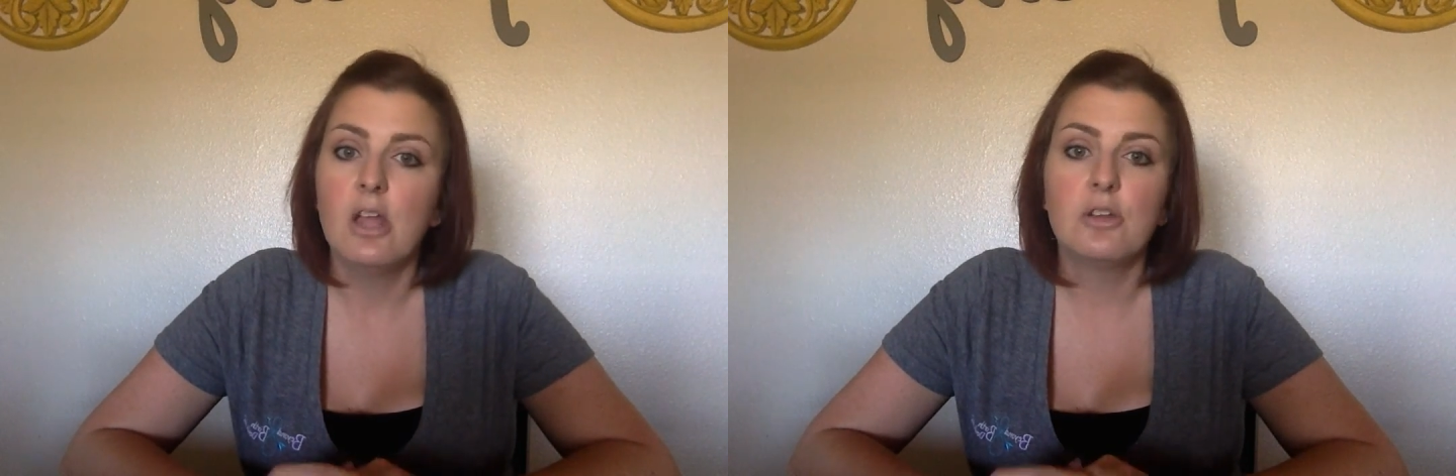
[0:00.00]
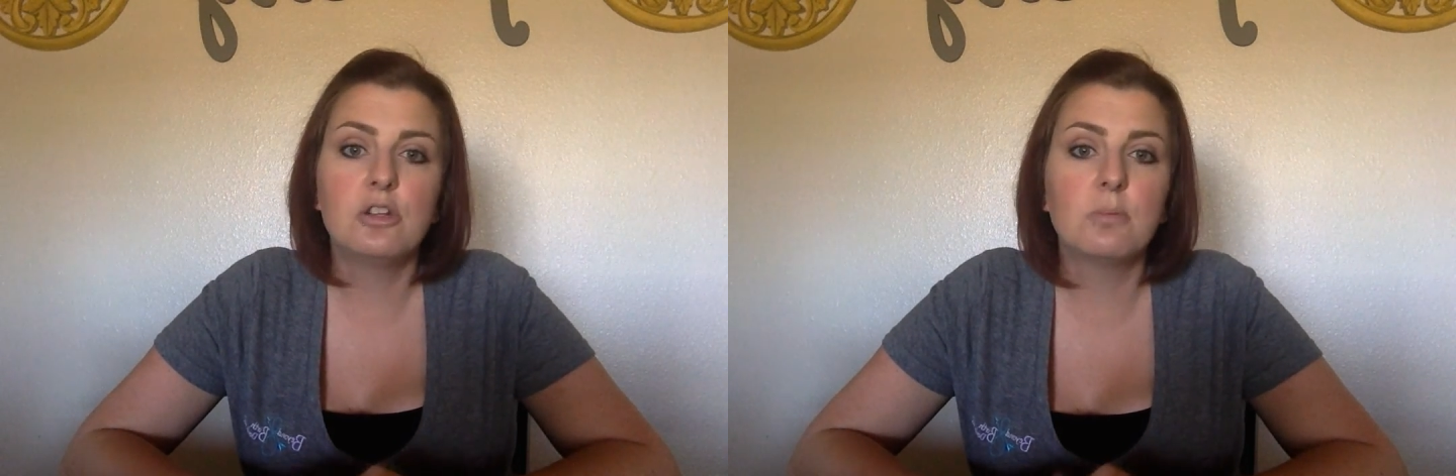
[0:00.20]

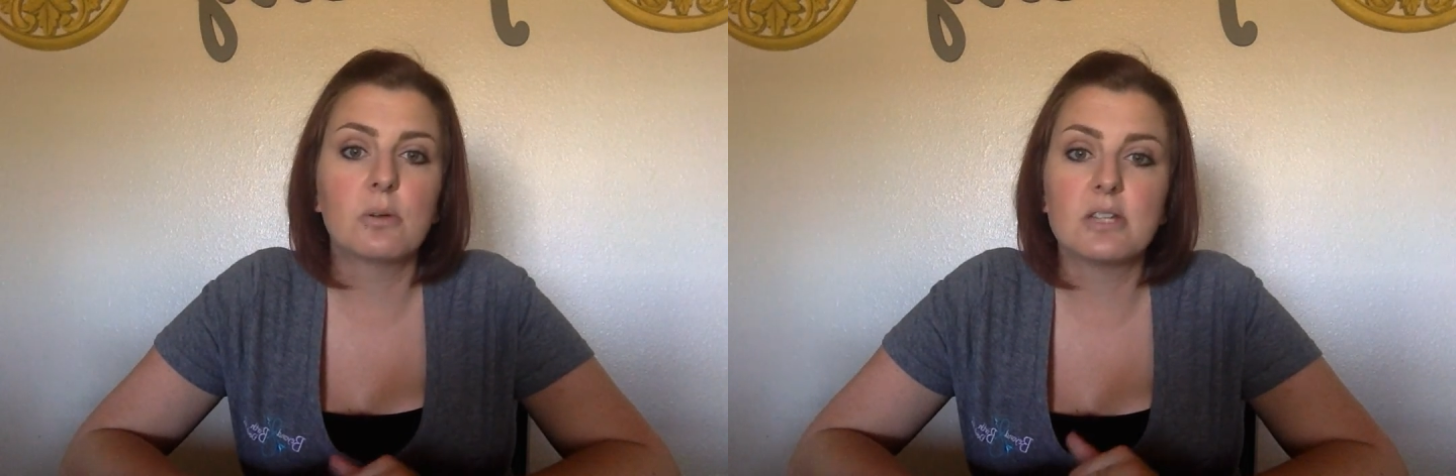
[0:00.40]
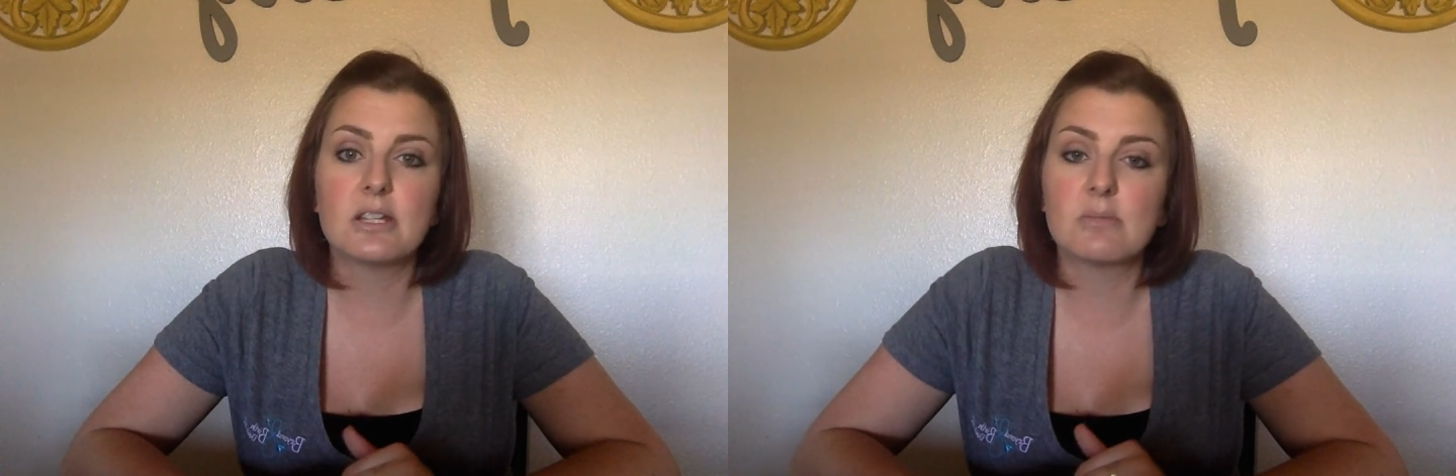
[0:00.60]

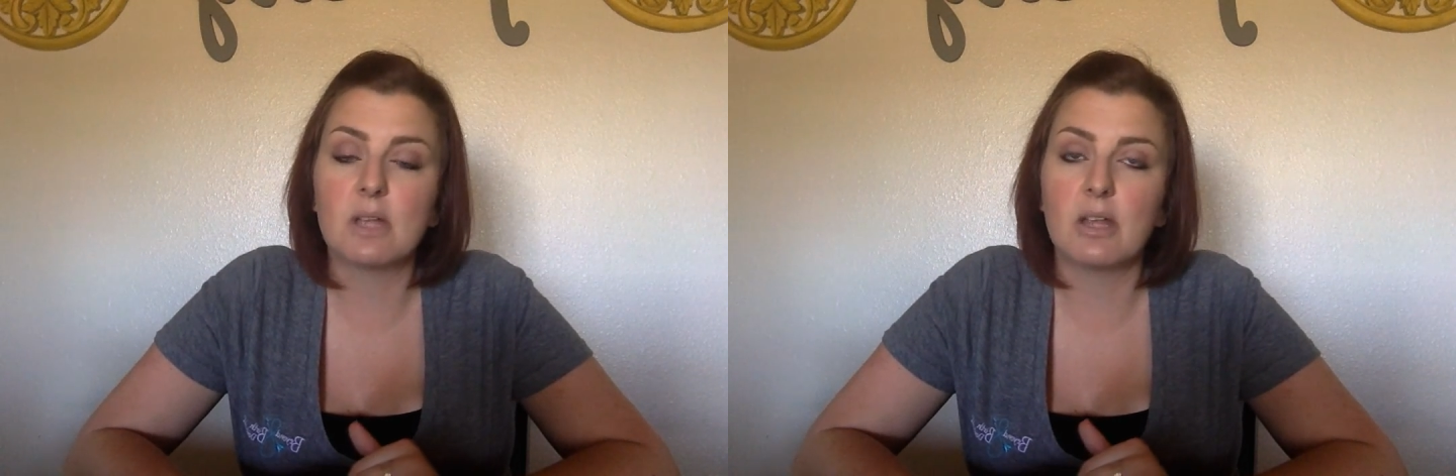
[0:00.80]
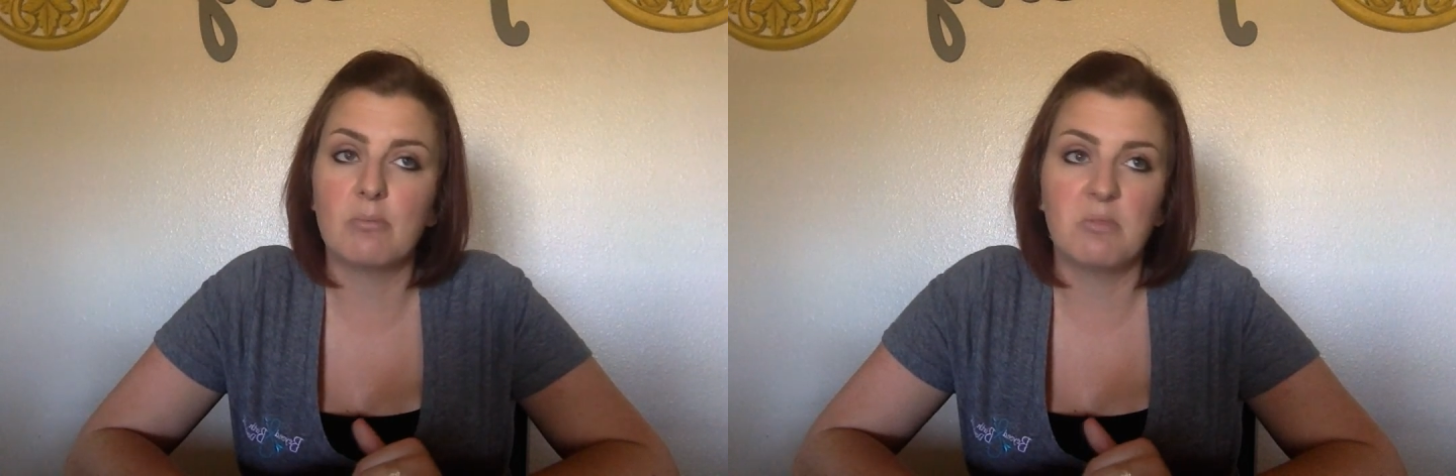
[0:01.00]
Newborn days
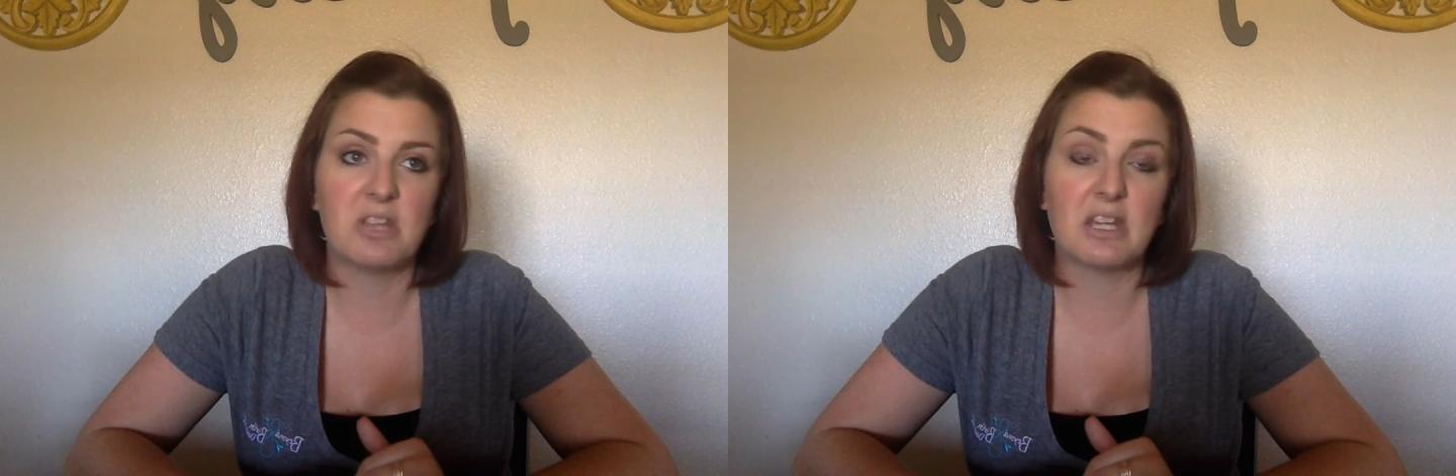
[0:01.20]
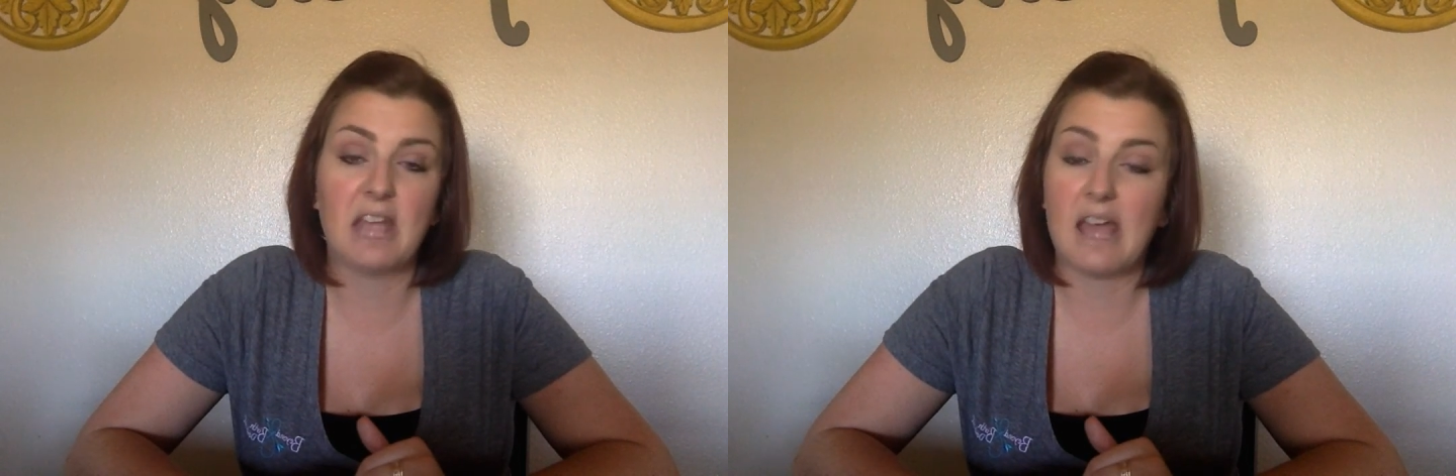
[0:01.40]
with
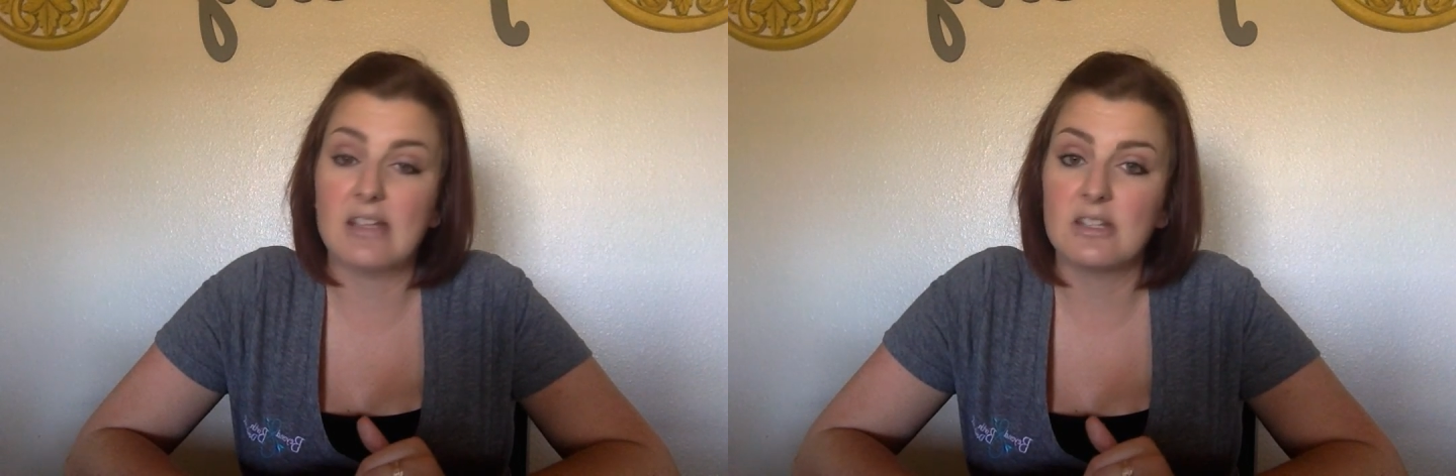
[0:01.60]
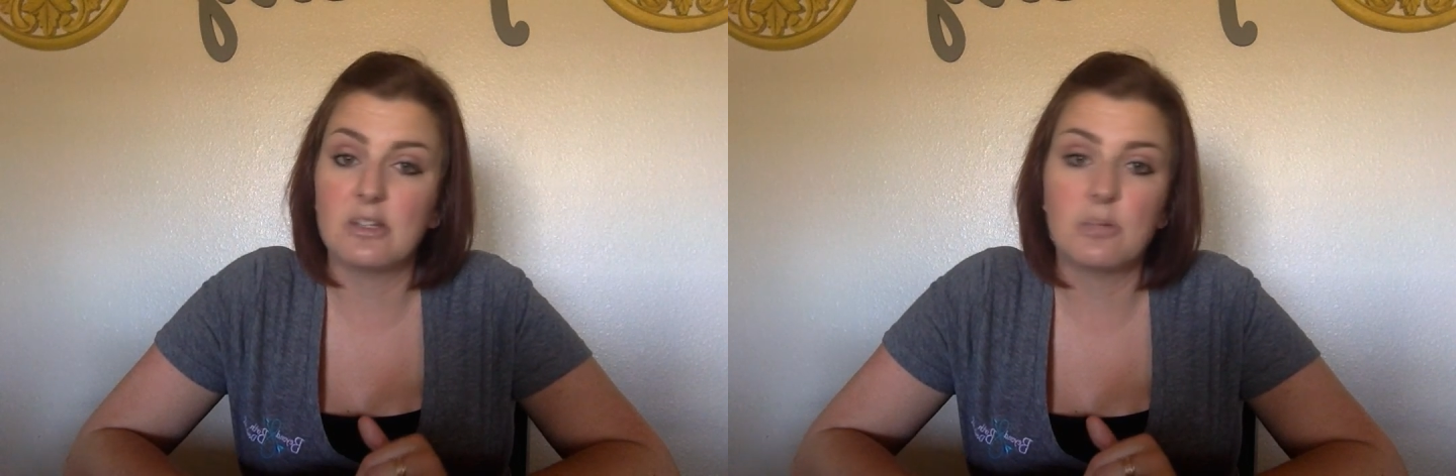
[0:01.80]
a
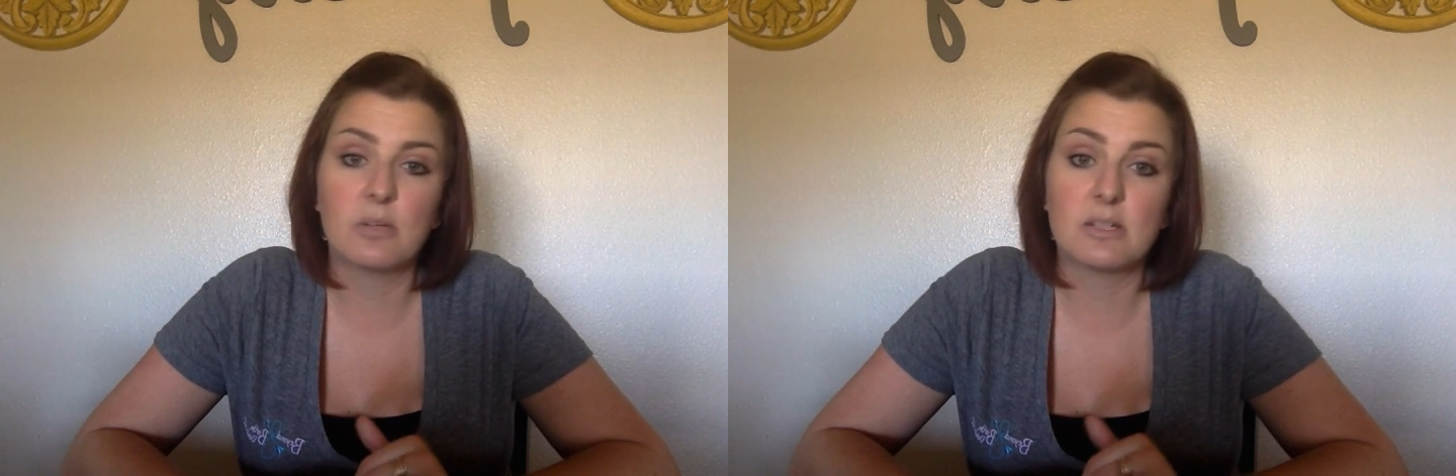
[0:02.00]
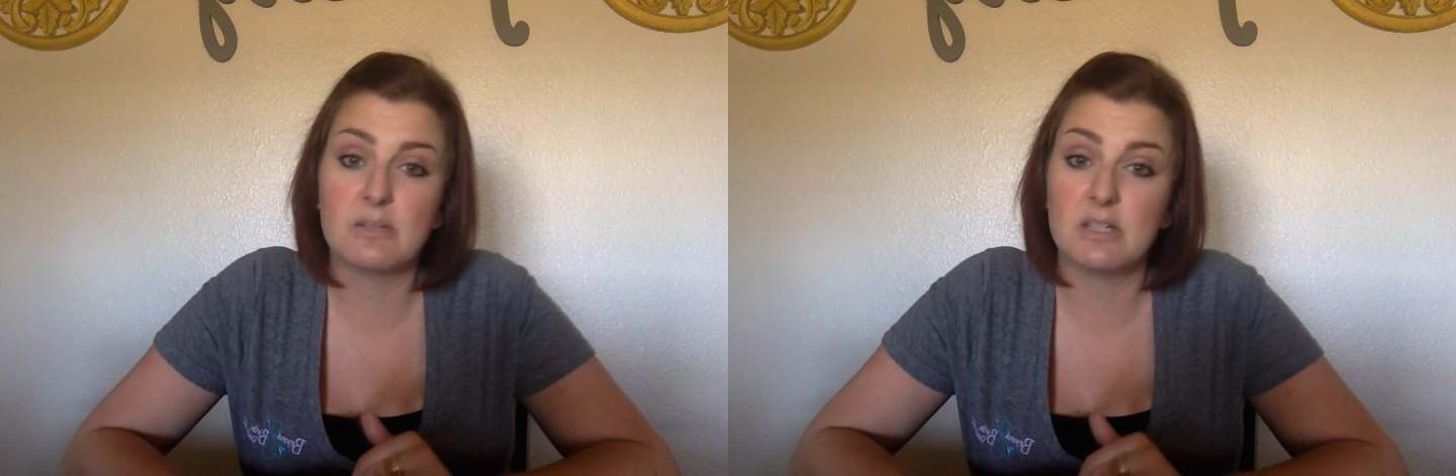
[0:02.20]
gassy newborn
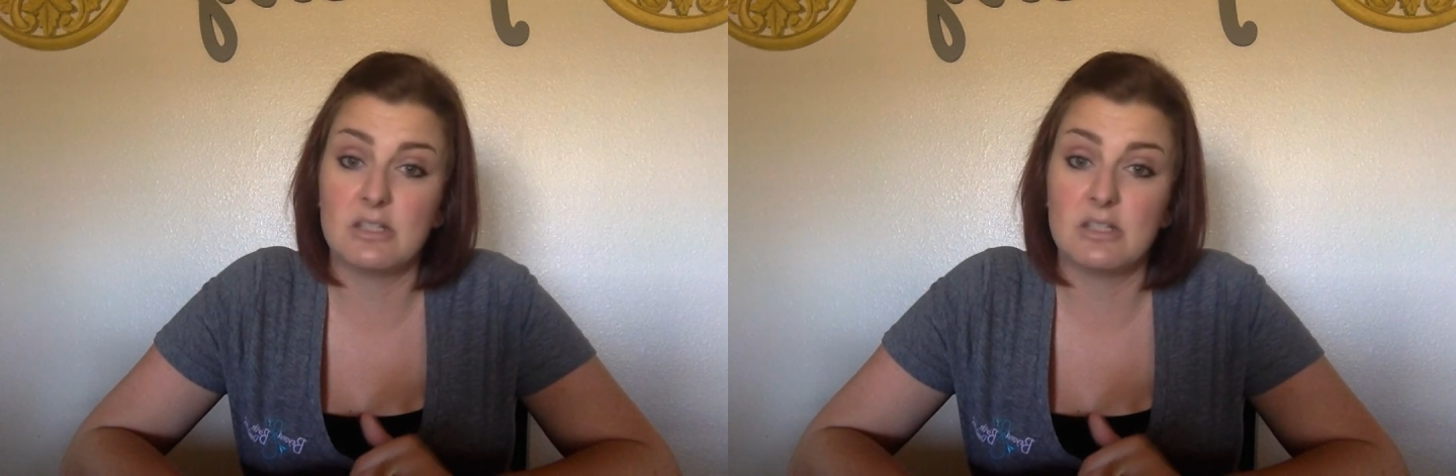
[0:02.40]
is